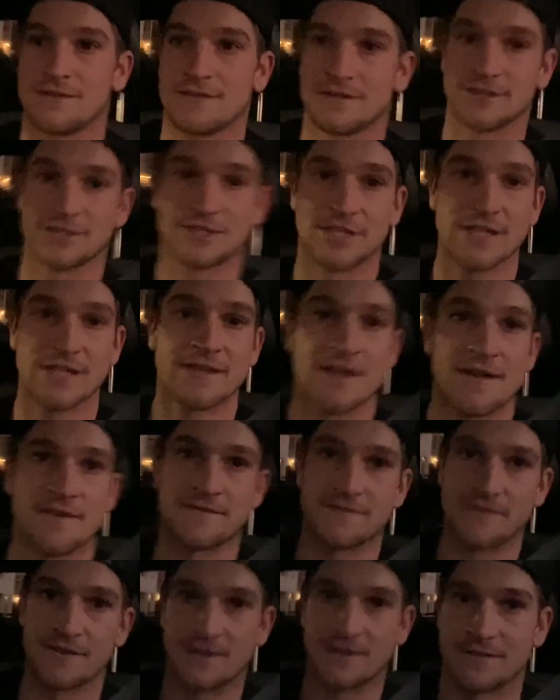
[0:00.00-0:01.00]
a shit ton of
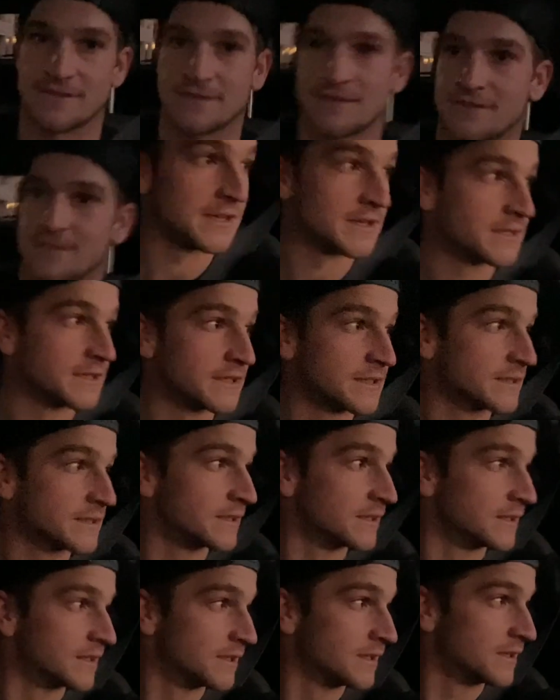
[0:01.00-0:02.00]
fun. We
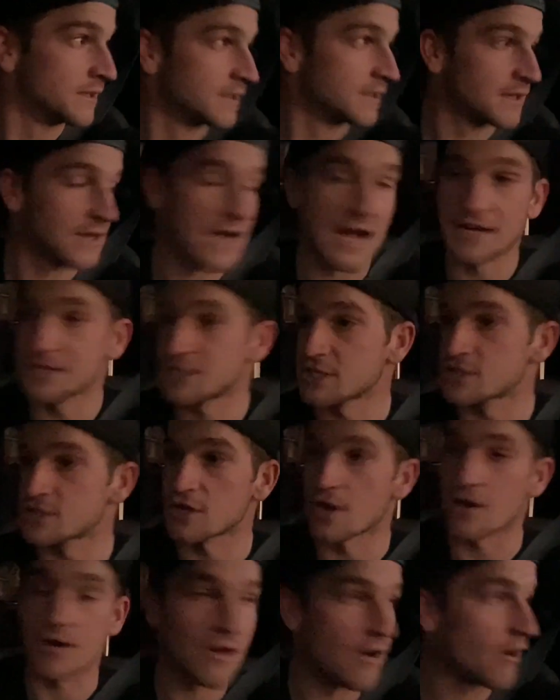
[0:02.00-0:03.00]
kind of just
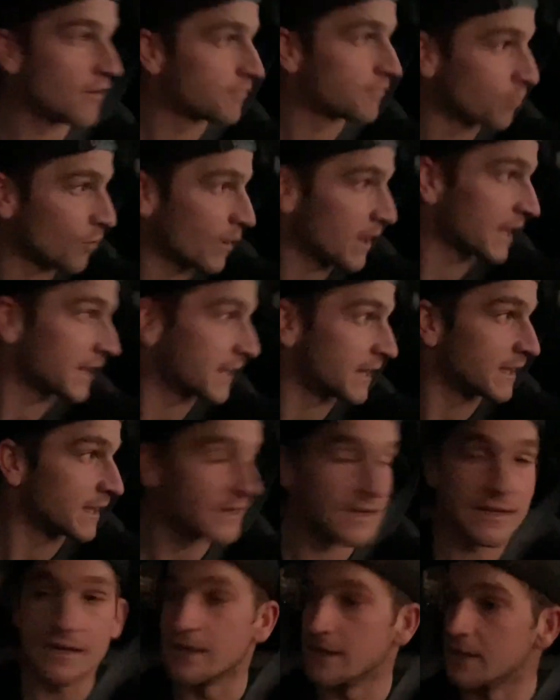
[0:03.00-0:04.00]
started off winging
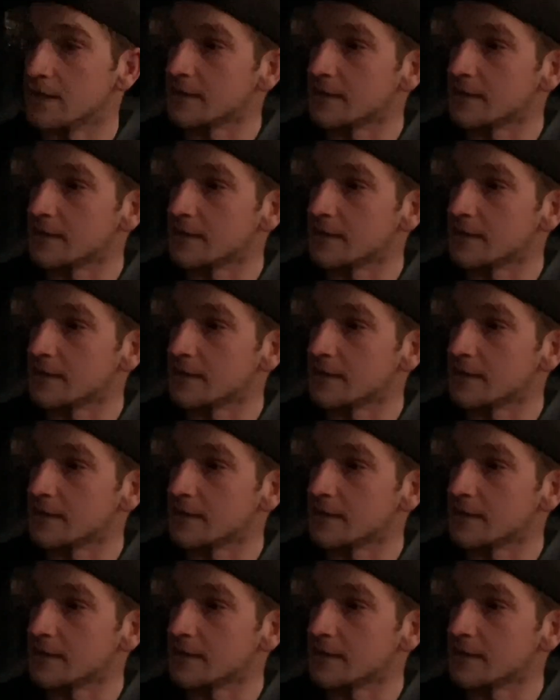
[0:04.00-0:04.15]
it, and